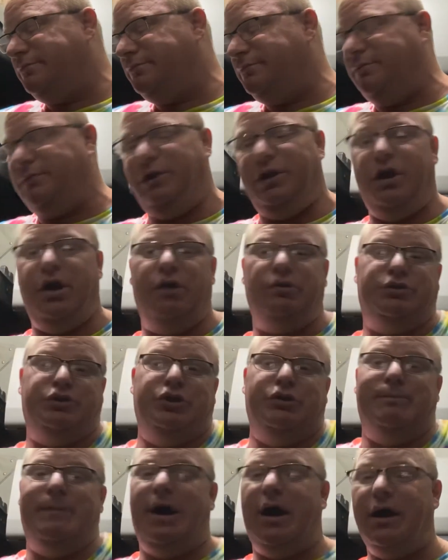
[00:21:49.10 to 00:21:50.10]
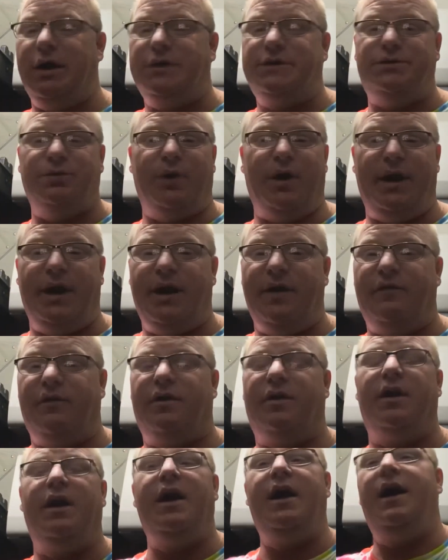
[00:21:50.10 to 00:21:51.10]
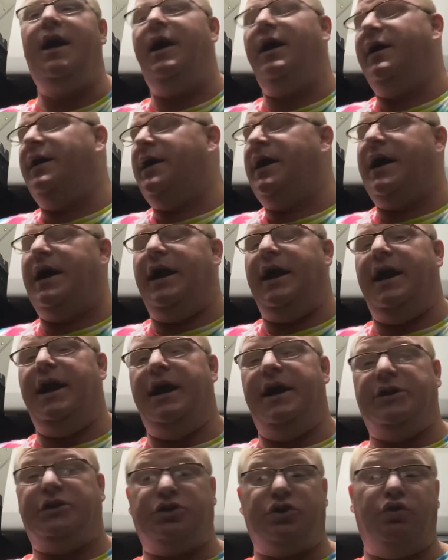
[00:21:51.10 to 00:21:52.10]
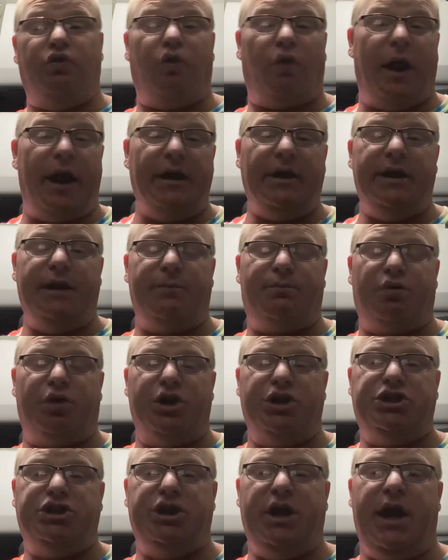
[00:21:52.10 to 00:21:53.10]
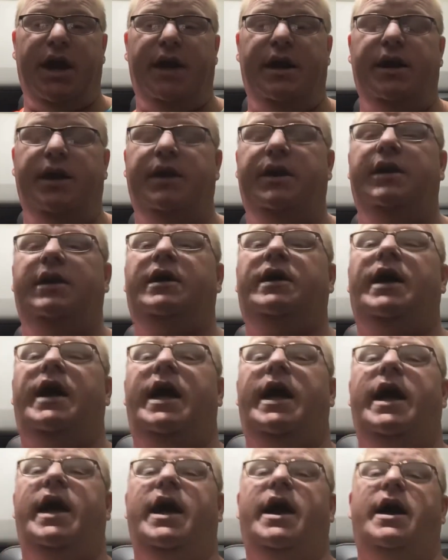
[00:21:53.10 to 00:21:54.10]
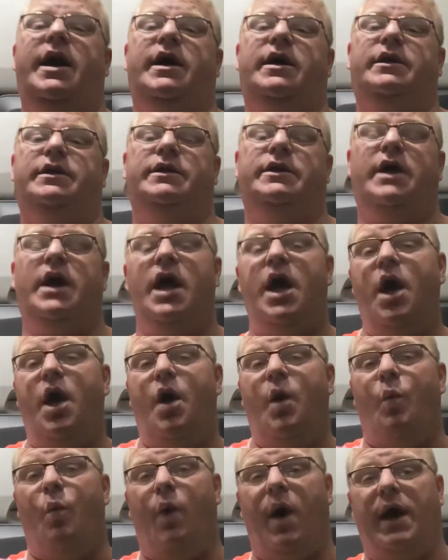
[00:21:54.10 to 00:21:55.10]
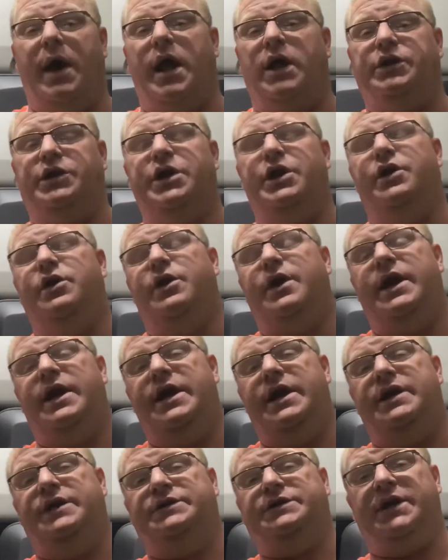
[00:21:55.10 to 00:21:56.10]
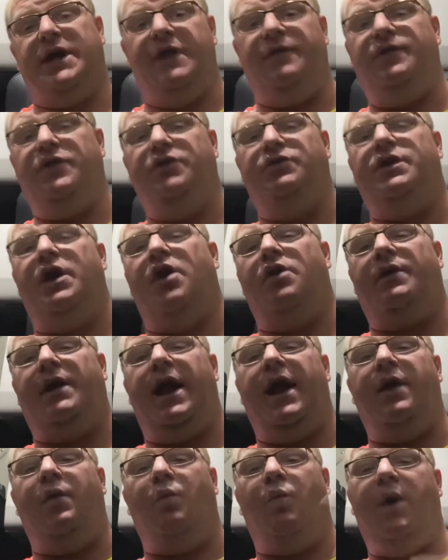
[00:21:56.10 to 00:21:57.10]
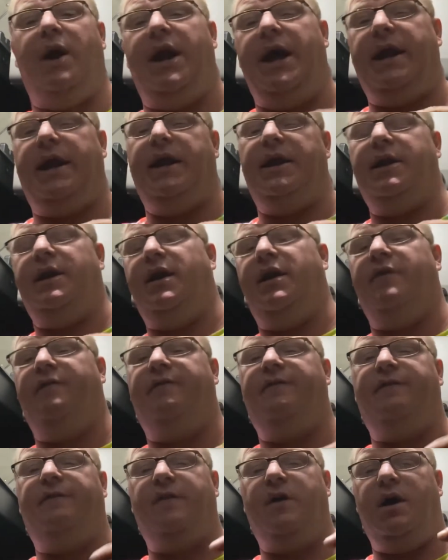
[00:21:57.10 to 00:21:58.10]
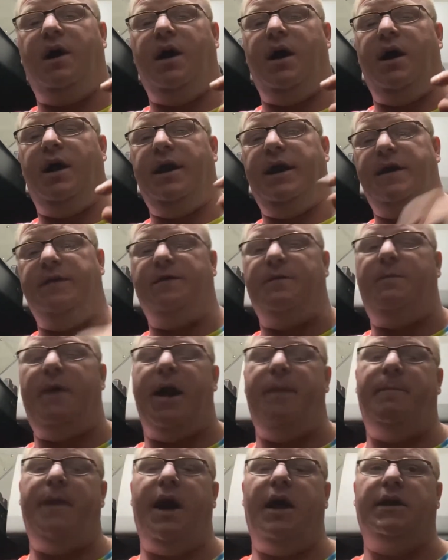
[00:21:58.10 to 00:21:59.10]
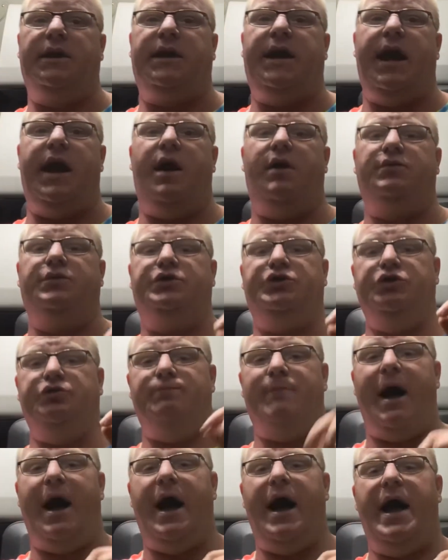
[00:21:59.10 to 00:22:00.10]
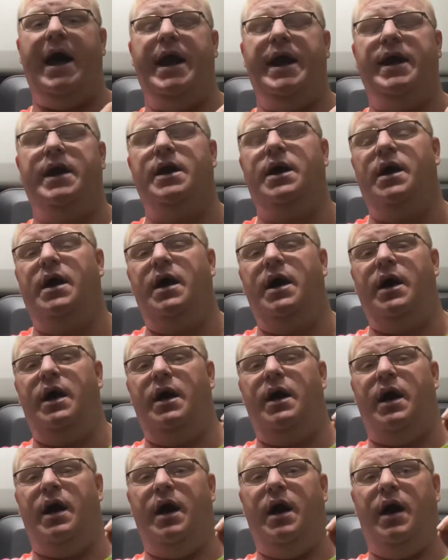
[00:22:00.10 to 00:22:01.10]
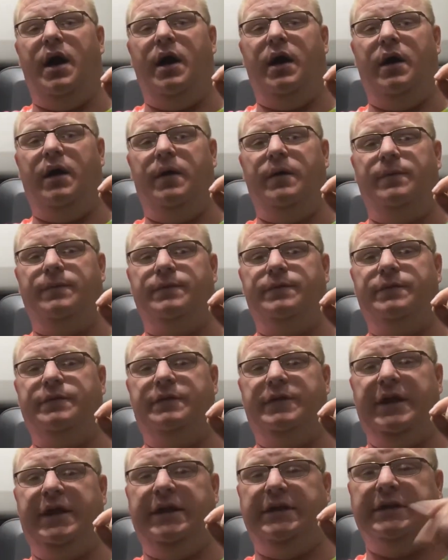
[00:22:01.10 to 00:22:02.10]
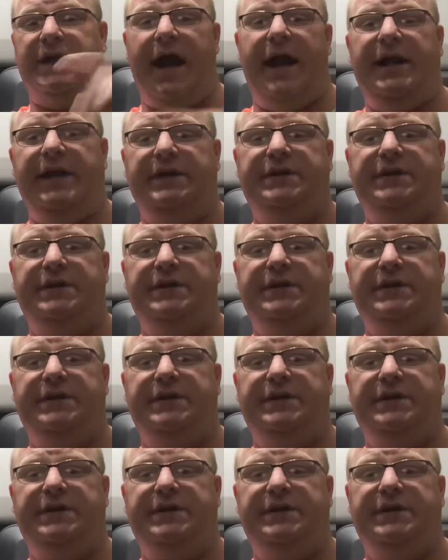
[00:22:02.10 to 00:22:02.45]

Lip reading: $2, whatever. It's greatly appreciated. And what I'll do is, if you donate, when I get enough in the PayPal account to buy the lighting